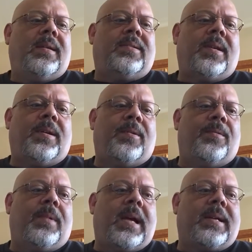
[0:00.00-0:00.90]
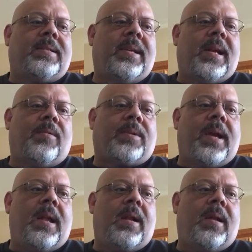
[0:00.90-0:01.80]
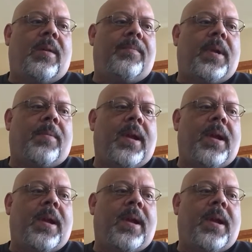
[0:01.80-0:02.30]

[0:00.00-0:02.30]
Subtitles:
So, like I said, I'm